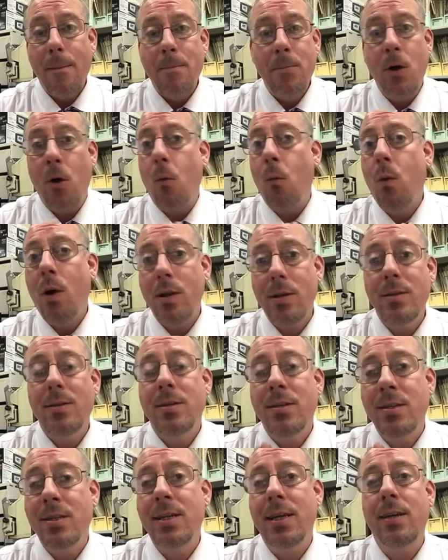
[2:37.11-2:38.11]
not one
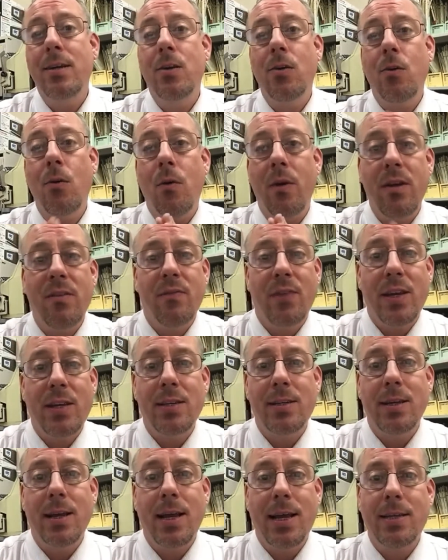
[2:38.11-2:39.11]
single
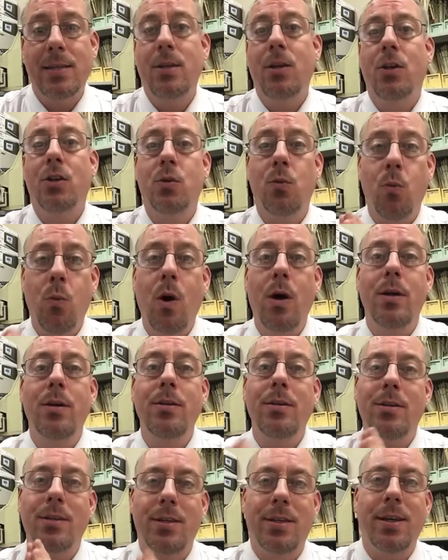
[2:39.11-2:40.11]
investor has lost
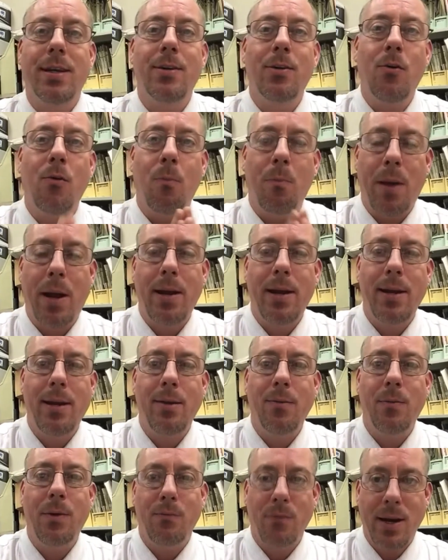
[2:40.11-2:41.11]
one single
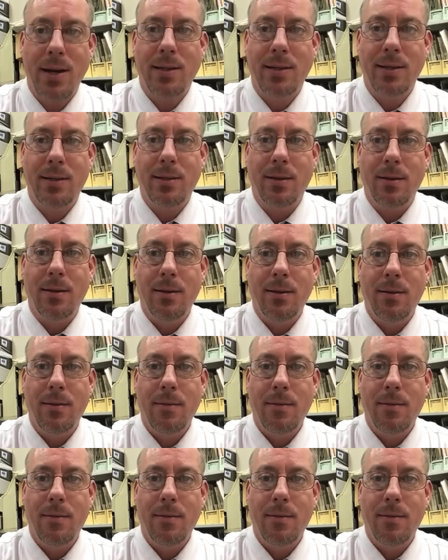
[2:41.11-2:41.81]
penny with Ratesetter.